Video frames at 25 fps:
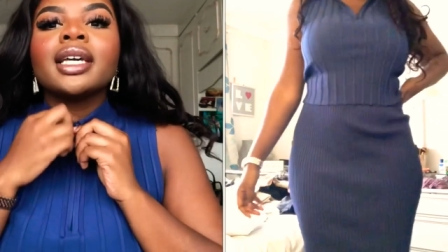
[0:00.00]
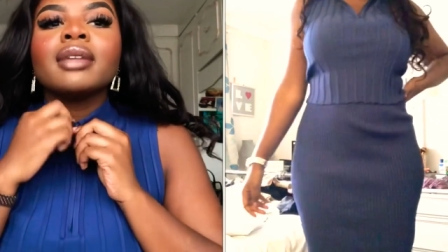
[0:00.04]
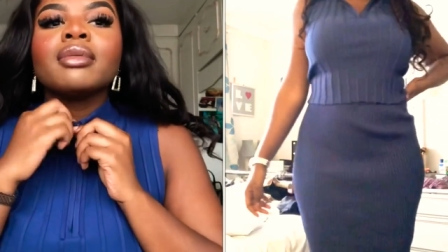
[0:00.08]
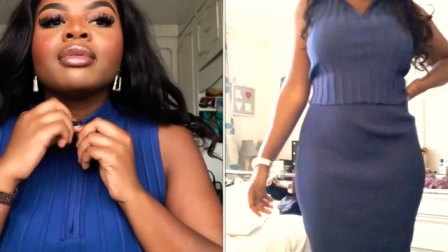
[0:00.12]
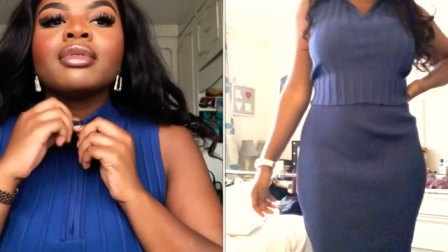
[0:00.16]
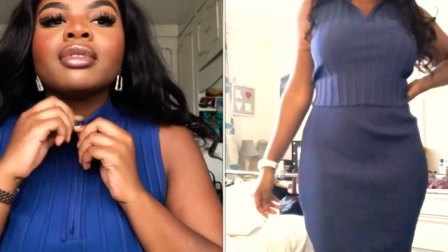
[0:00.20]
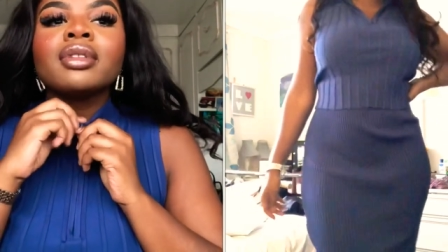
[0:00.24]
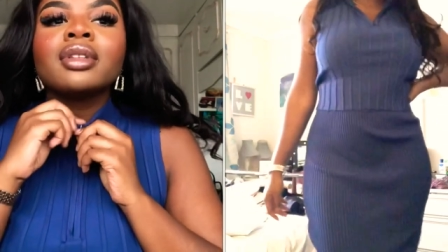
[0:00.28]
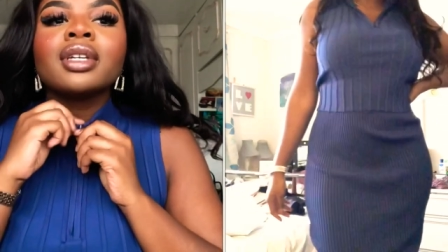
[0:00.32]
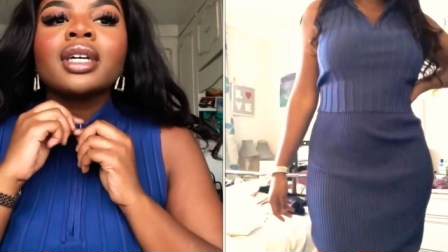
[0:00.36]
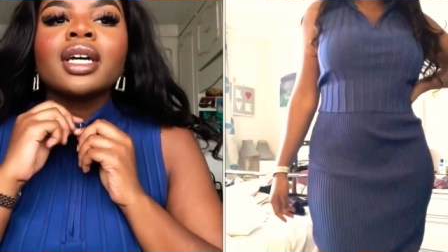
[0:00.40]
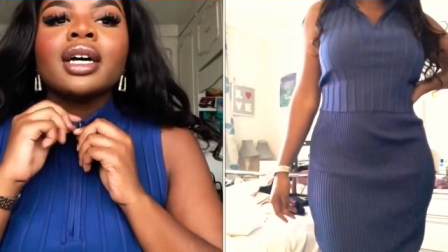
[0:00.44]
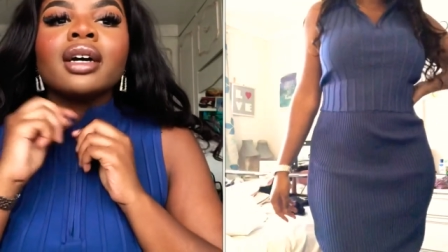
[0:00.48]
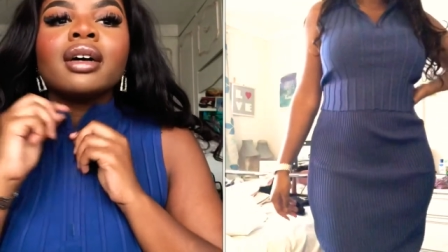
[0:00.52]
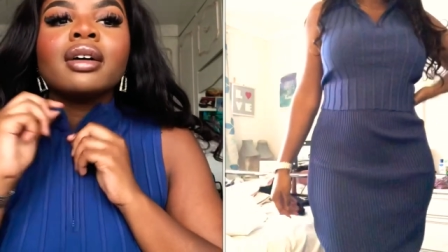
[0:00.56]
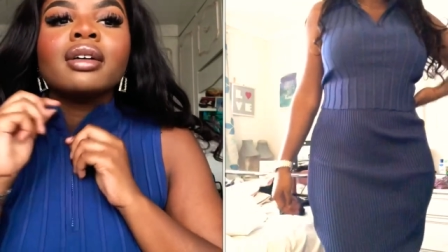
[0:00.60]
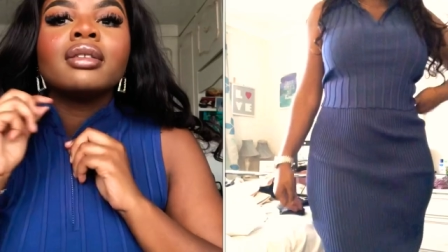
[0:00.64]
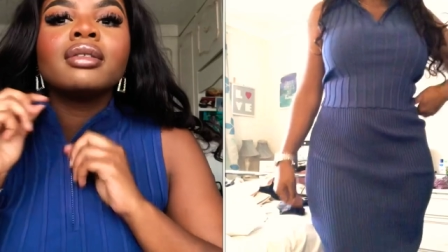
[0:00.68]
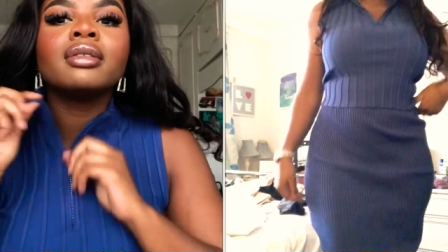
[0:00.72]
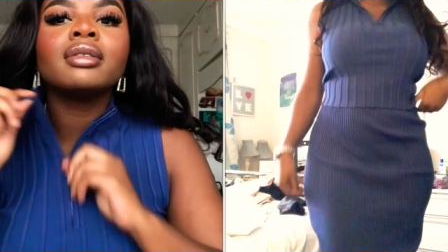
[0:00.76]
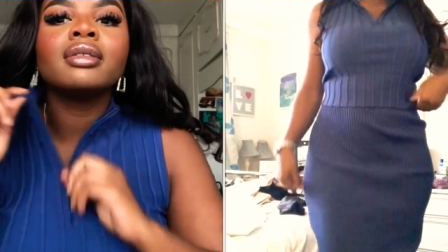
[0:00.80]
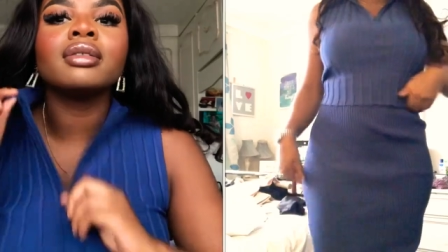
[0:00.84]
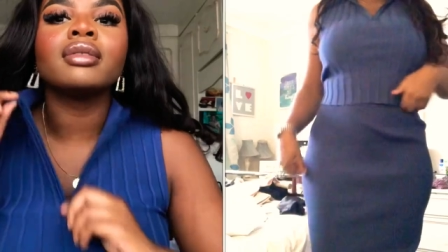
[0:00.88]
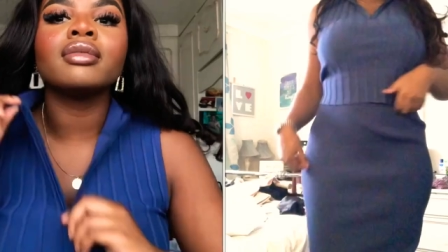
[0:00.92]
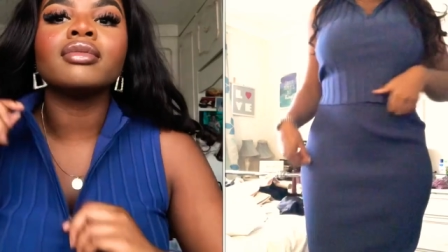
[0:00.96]
What the hell?
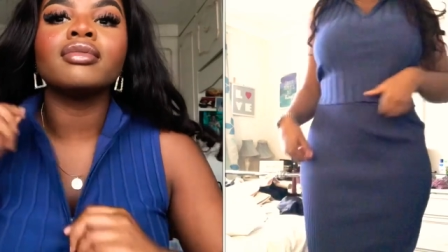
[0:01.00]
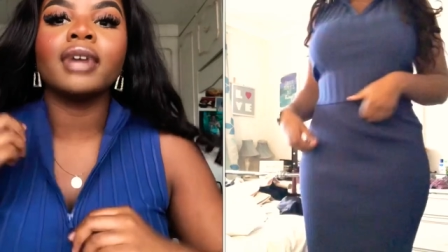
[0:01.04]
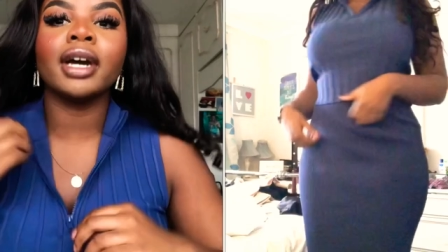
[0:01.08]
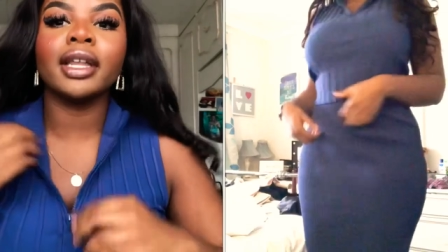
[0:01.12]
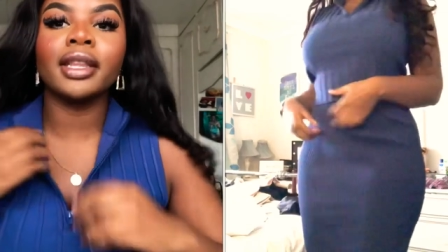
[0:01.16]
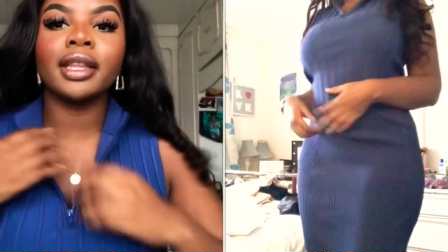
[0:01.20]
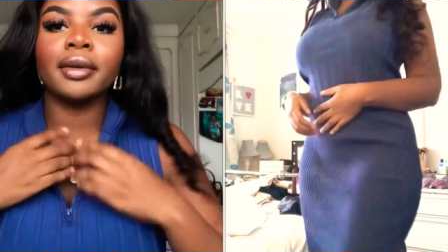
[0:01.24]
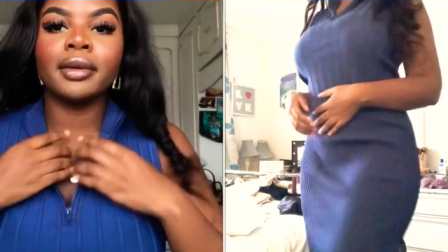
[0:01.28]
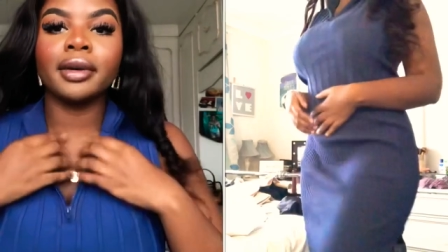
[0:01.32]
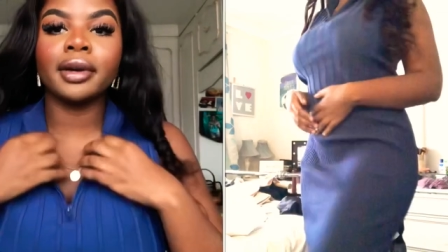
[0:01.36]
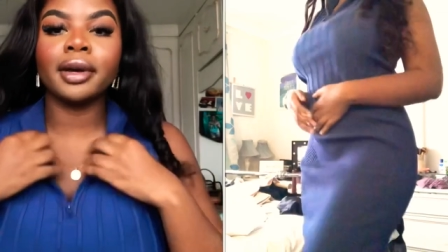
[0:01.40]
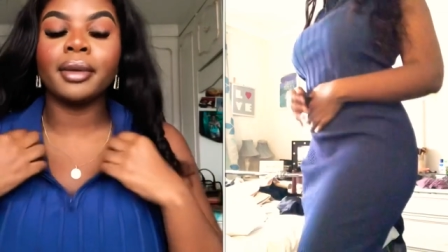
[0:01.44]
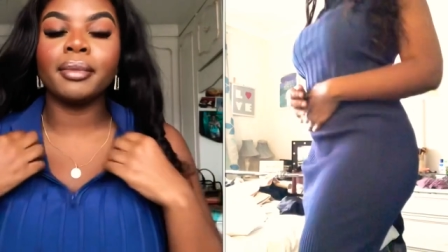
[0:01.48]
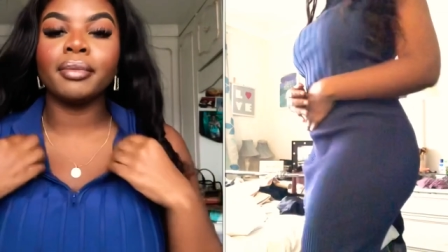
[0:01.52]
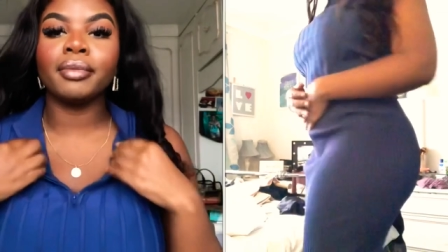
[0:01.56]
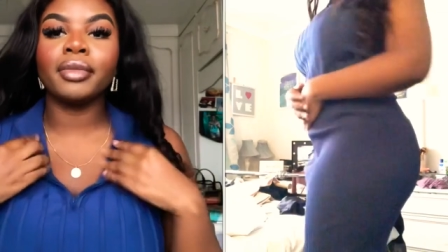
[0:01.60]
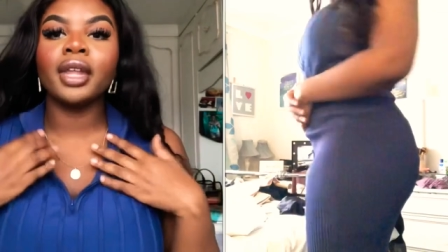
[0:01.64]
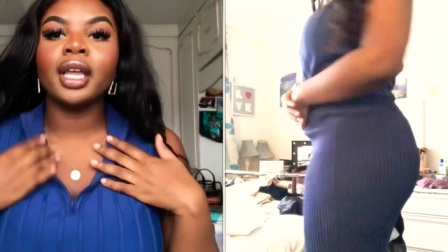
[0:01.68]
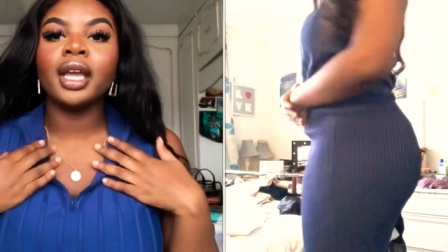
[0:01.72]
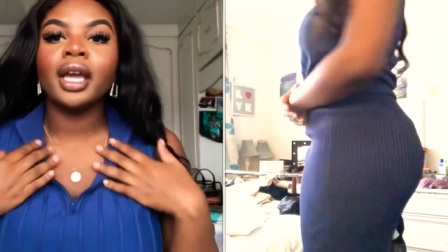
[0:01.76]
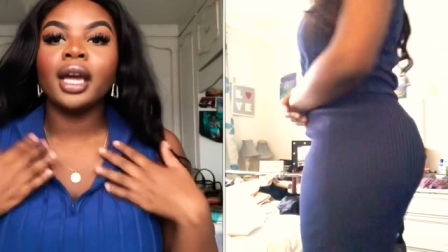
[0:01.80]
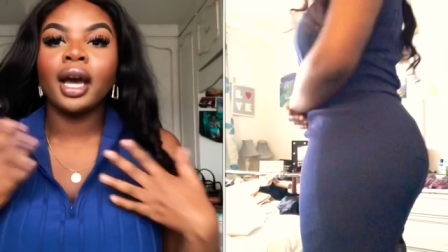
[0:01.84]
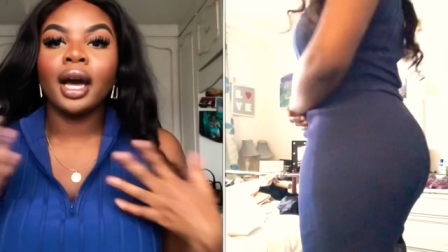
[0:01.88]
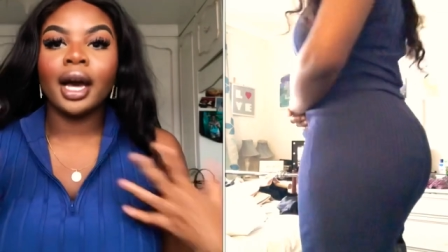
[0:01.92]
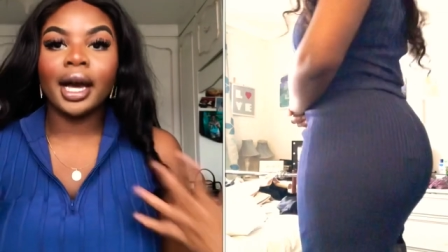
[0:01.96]
Right, there we are.
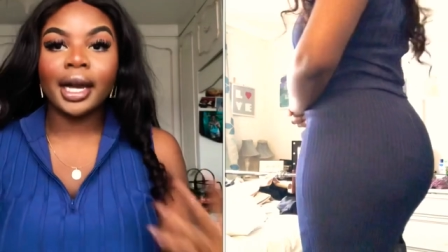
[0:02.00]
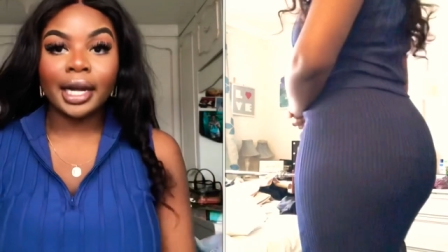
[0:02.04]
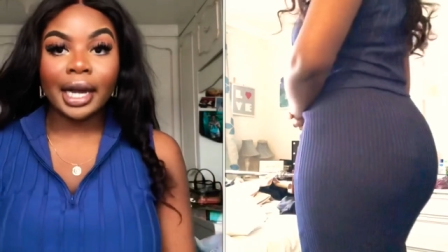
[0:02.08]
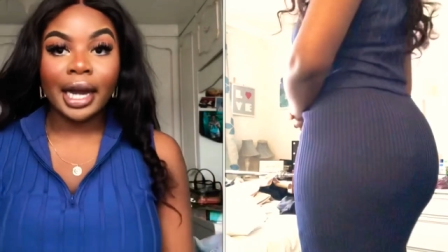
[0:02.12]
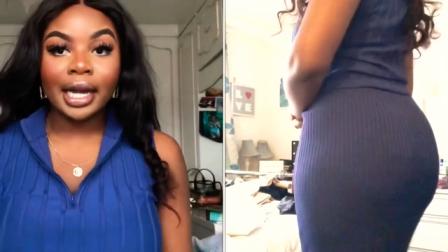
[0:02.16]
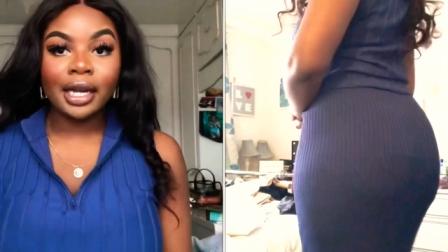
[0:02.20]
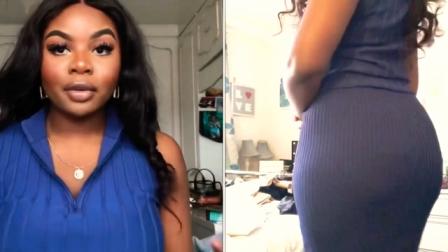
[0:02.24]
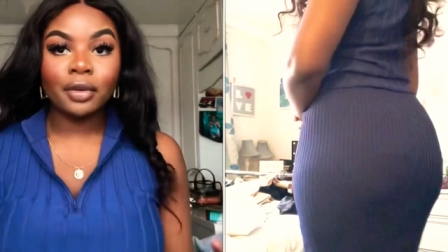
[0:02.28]
I kind of